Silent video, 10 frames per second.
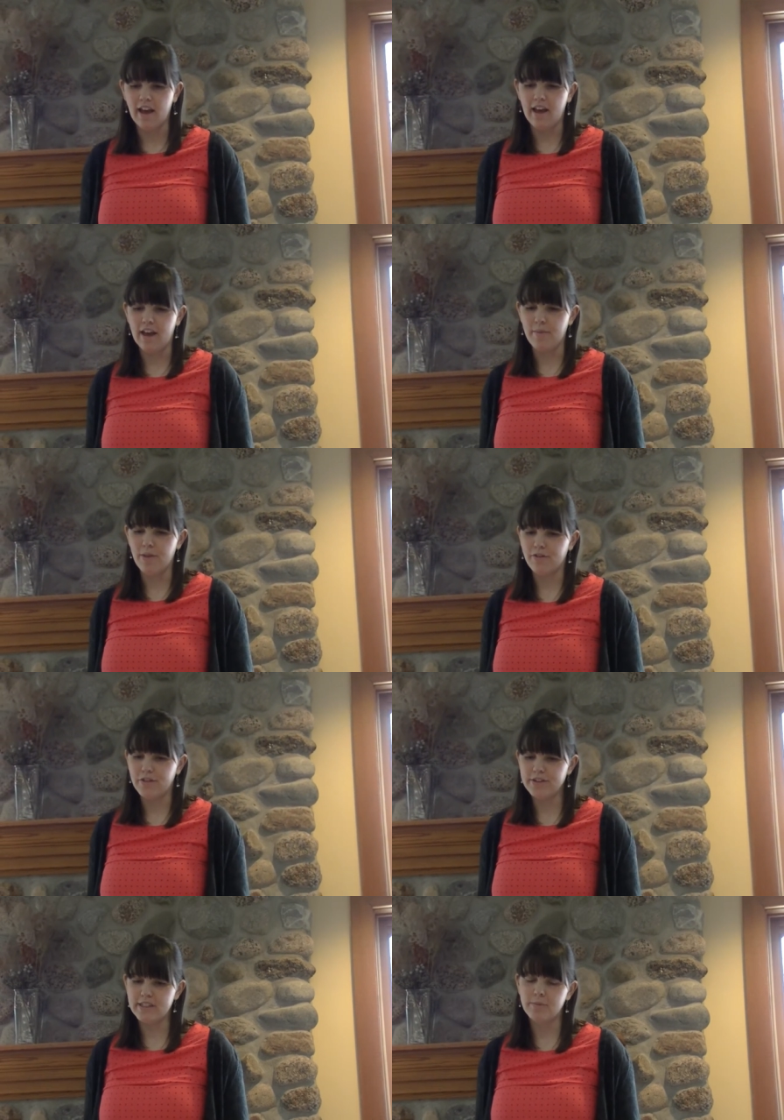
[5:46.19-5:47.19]
Um, the
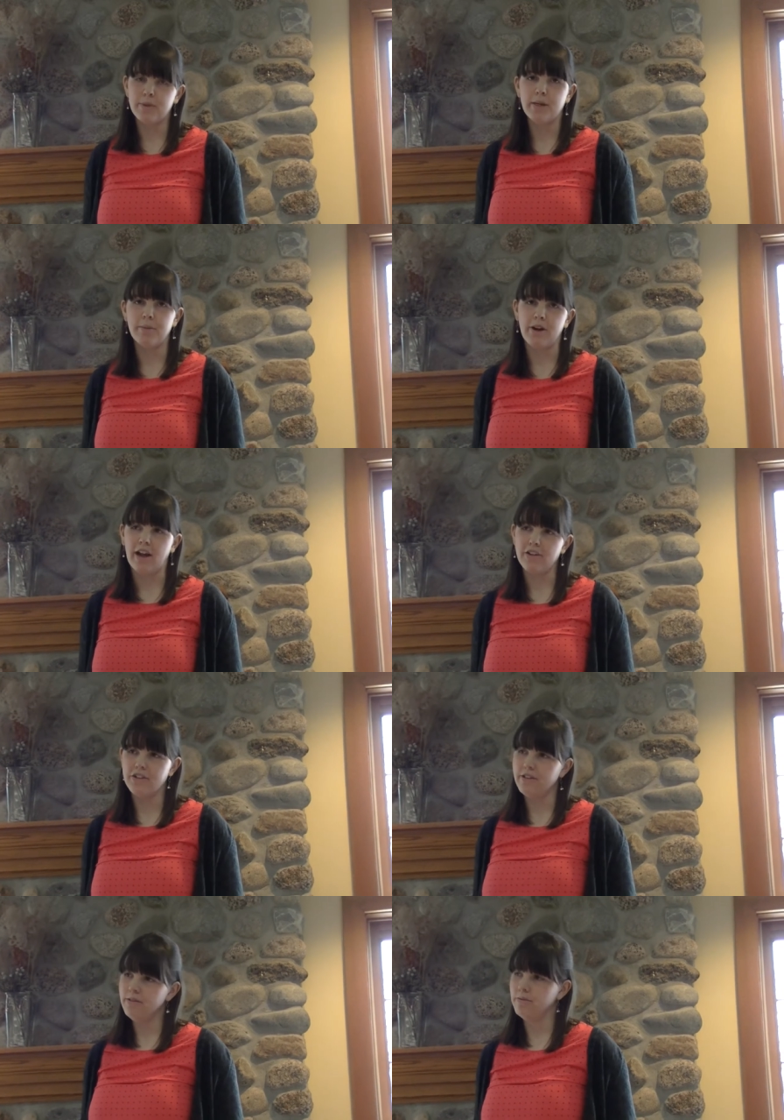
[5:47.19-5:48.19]
first is
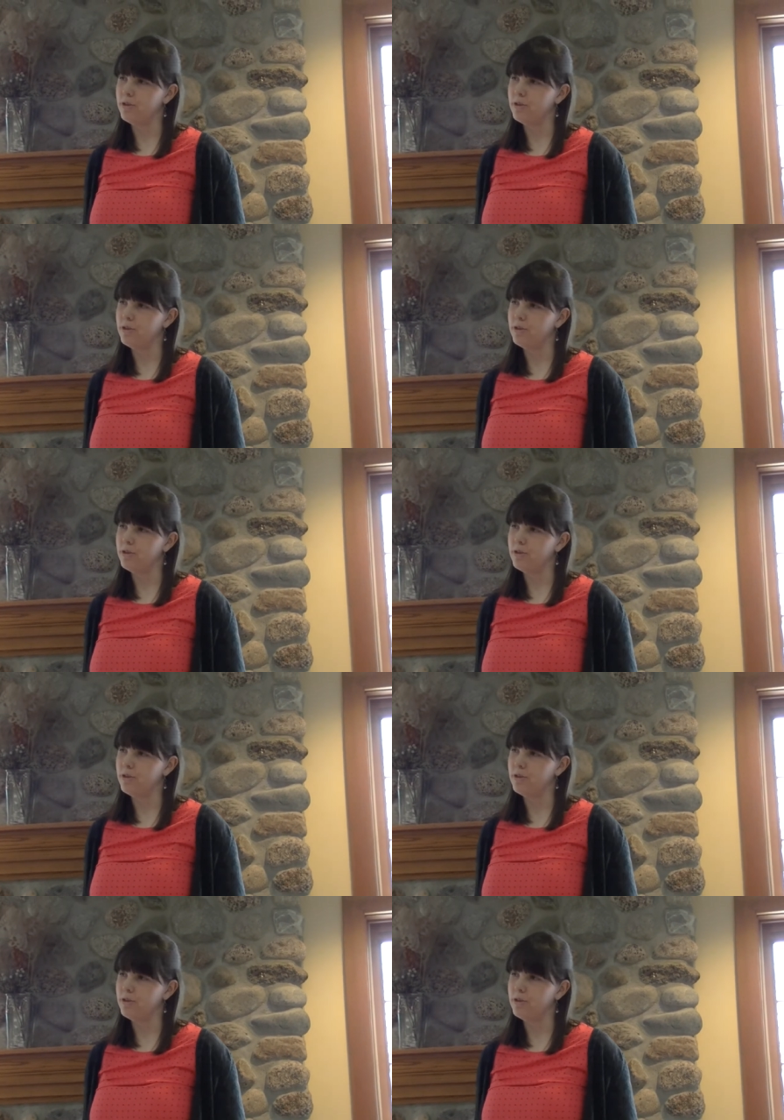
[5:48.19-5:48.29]
pre-production,